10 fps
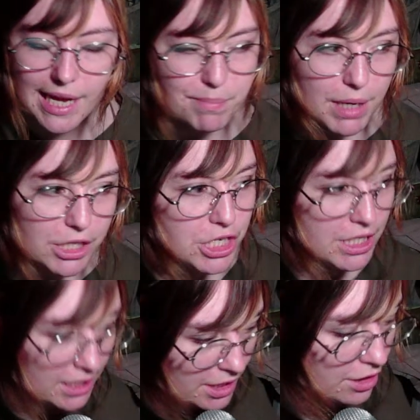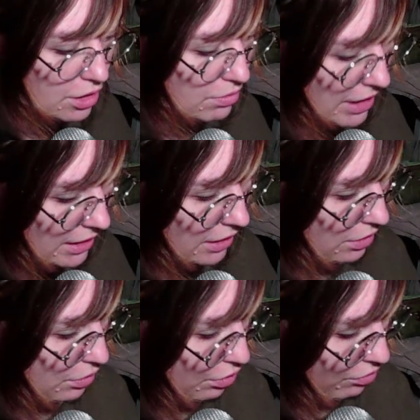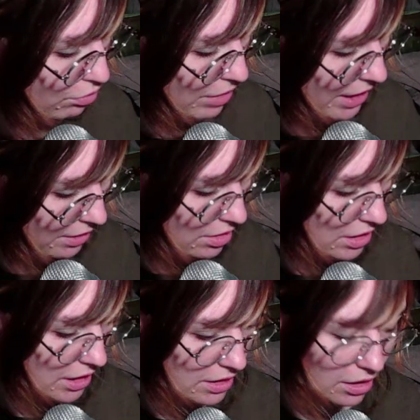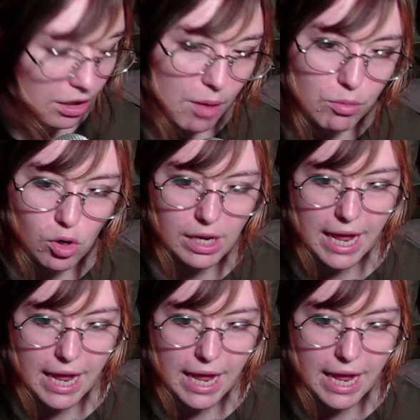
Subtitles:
Much easier to read than the Lord of the Rings. It's a lot more,